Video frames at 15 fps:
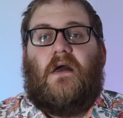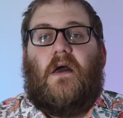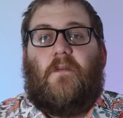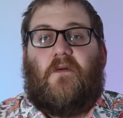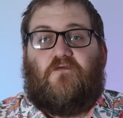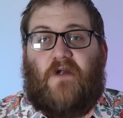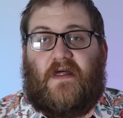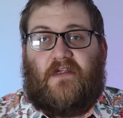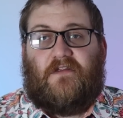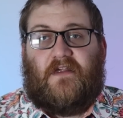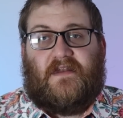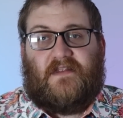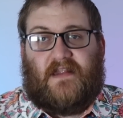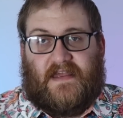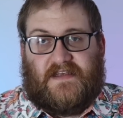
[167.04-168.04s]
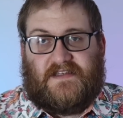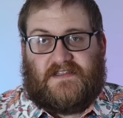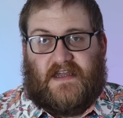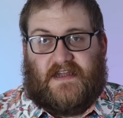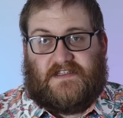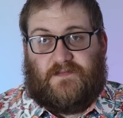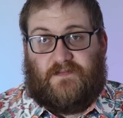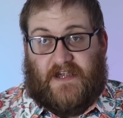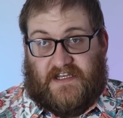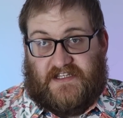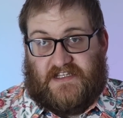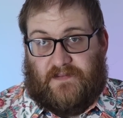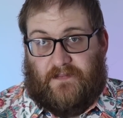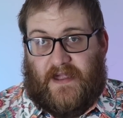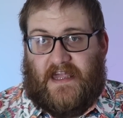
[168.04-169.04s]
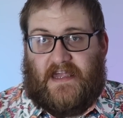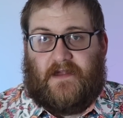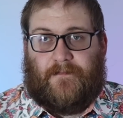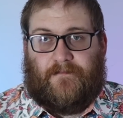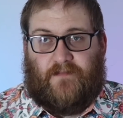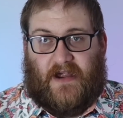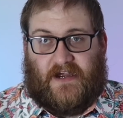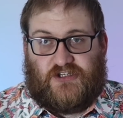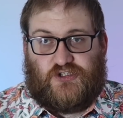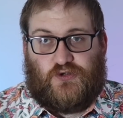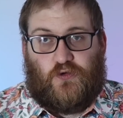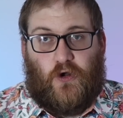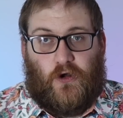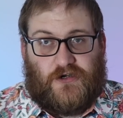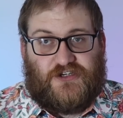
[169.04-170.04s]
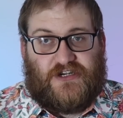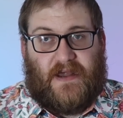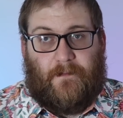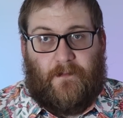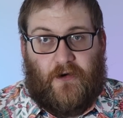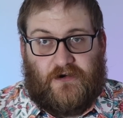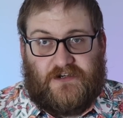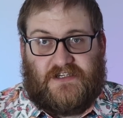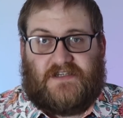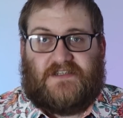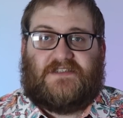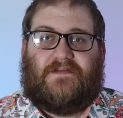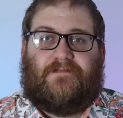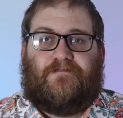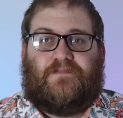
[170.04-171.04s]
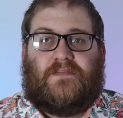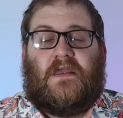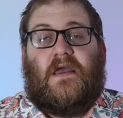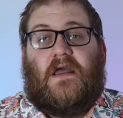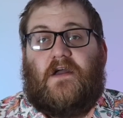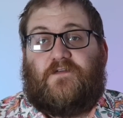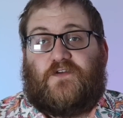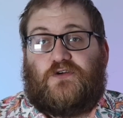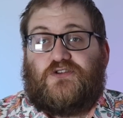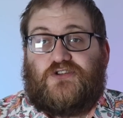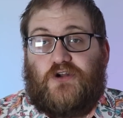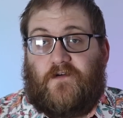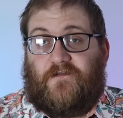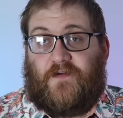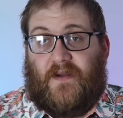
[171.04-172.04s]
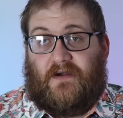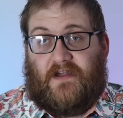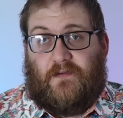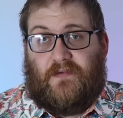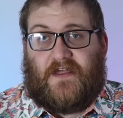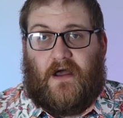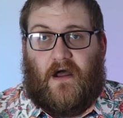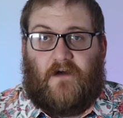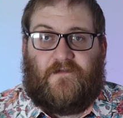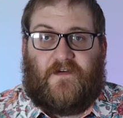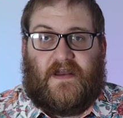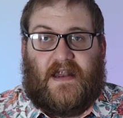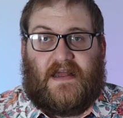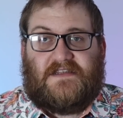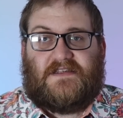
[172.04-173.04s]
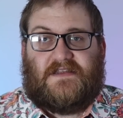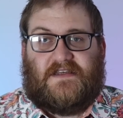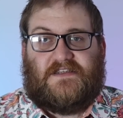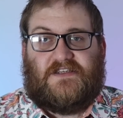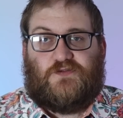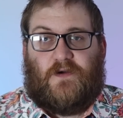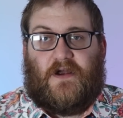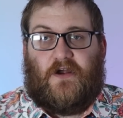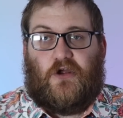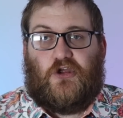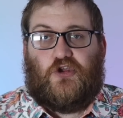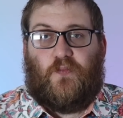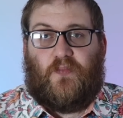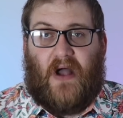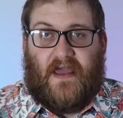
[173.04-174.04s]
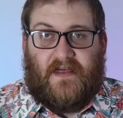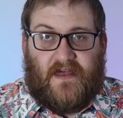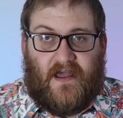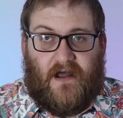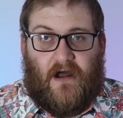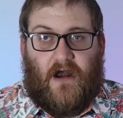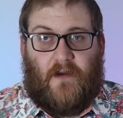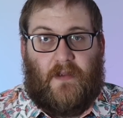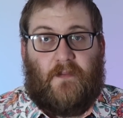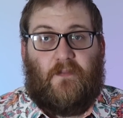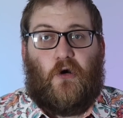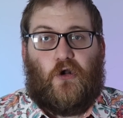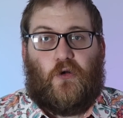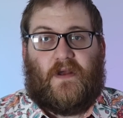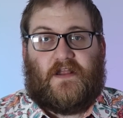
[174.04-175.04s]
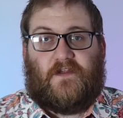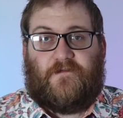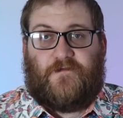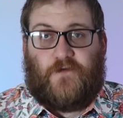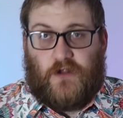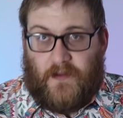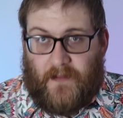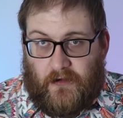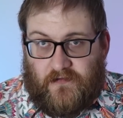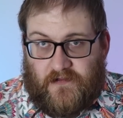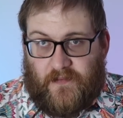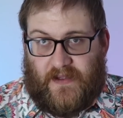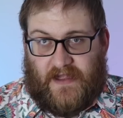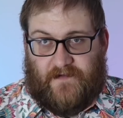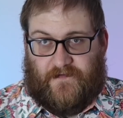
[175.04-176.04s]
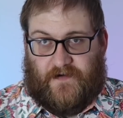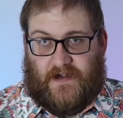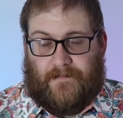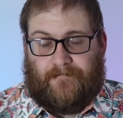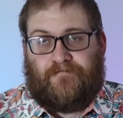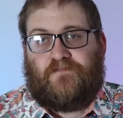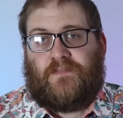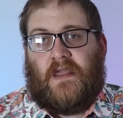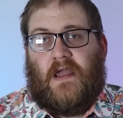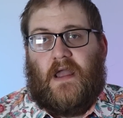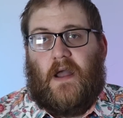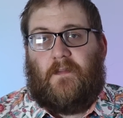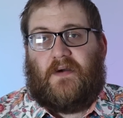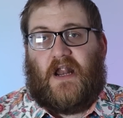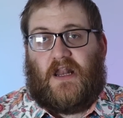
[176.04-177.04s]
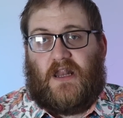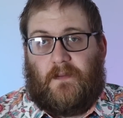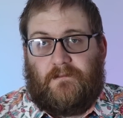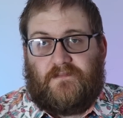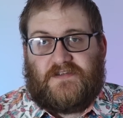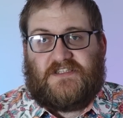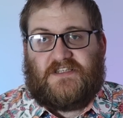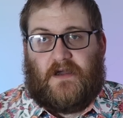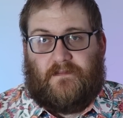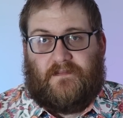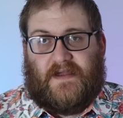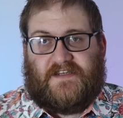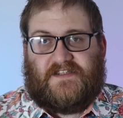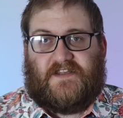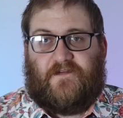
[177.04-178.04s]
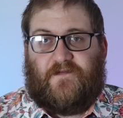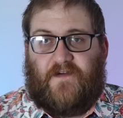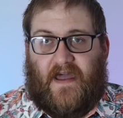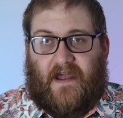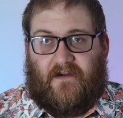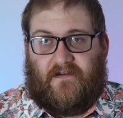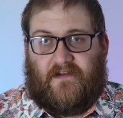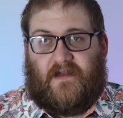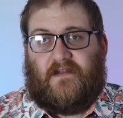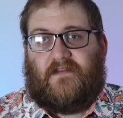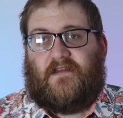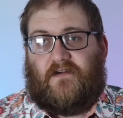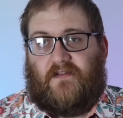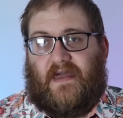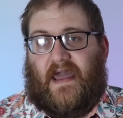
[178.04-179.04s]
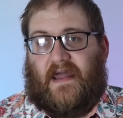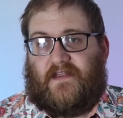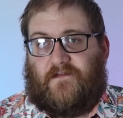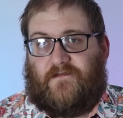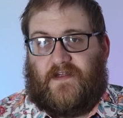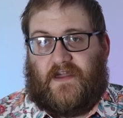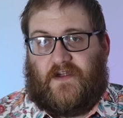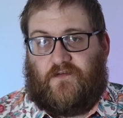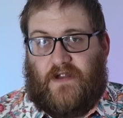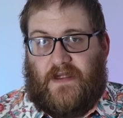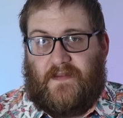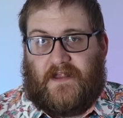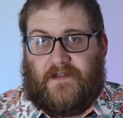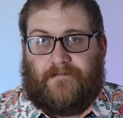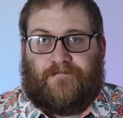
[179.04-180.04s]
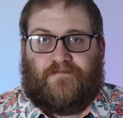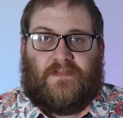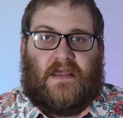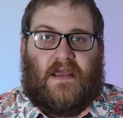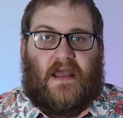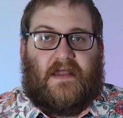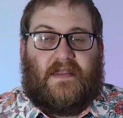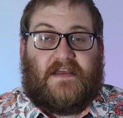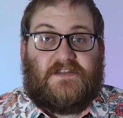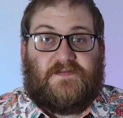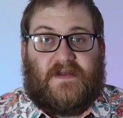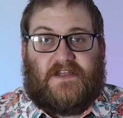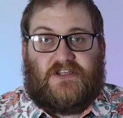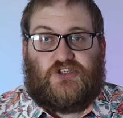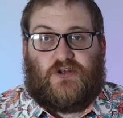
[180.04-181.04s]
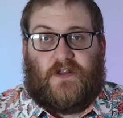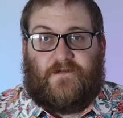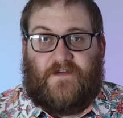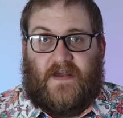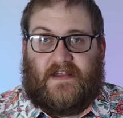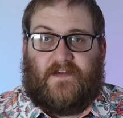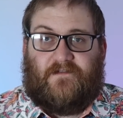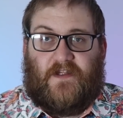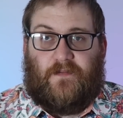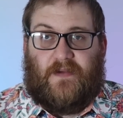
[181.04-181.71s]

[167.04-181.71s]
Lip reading: but rather than lease, it's PCP, personal contract purchase. For those not familiar with car finance, this is where you buy the car by borrowing the full amount to pay for it, but a lump sum is deferred until the end of the agreement. This means you'll effectively